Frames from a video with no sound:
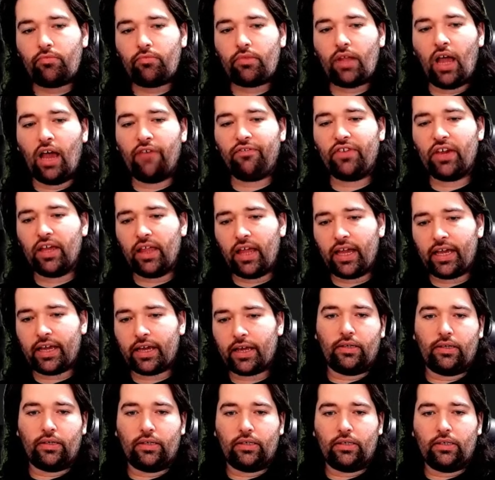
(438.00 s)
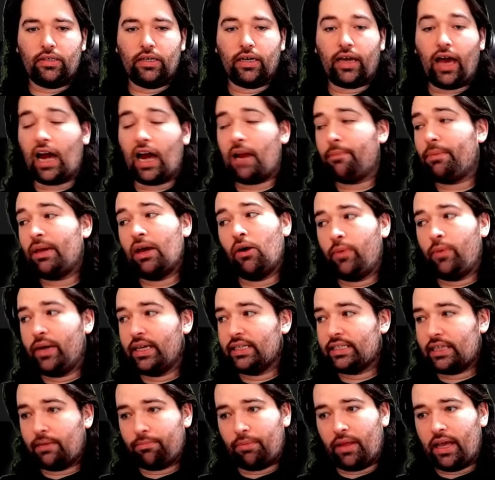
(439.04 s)
I feel like you got to be a
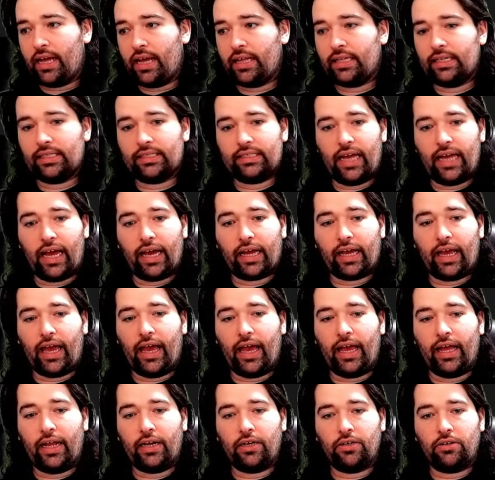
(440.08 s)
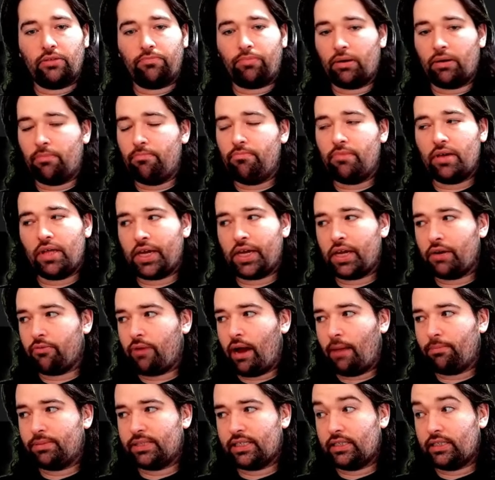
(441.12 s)
whiz at playing this deck, and you put a million
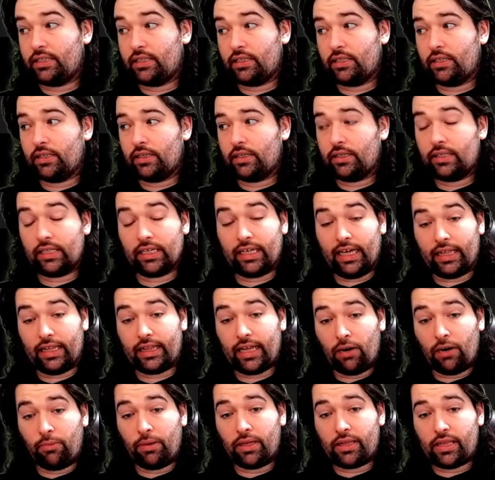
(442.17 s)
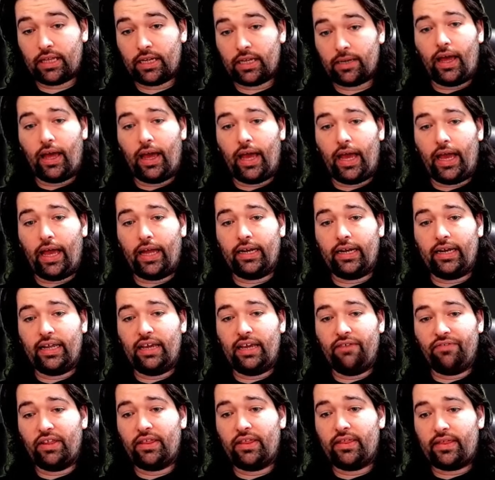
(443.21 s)
reps in to get there with it. And
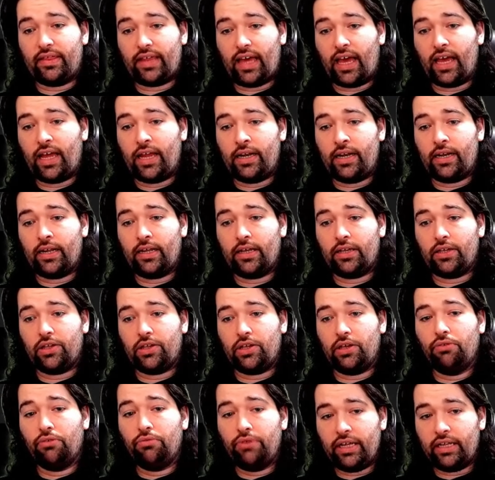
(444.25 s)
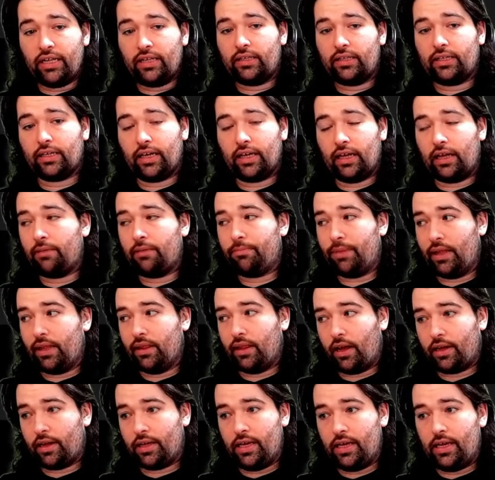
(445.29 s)
even then, you need to get a bit
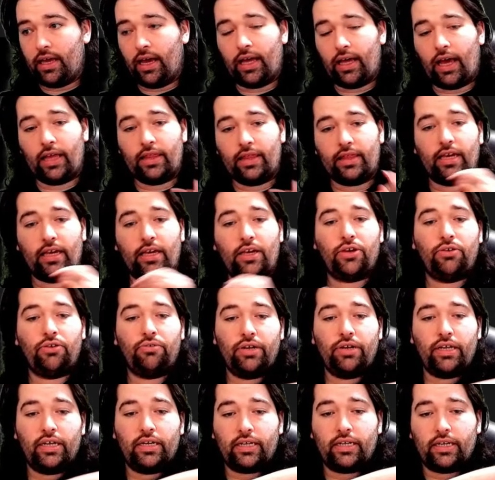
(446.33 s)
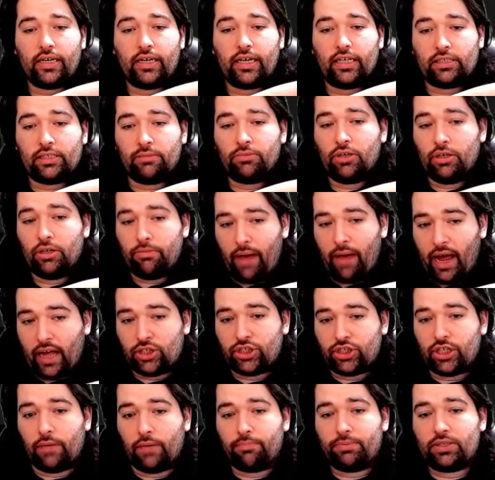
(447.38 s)
lucky. I think you need to get some good
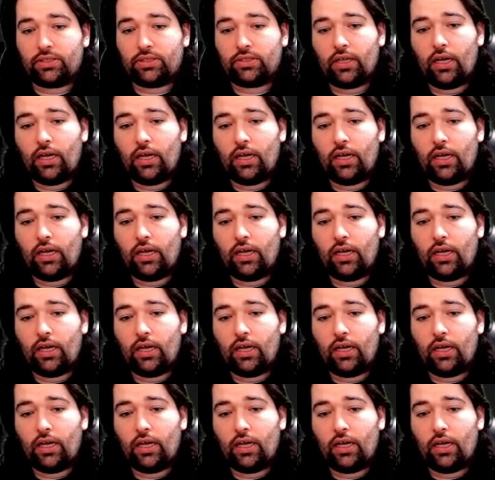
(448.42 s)
matchups.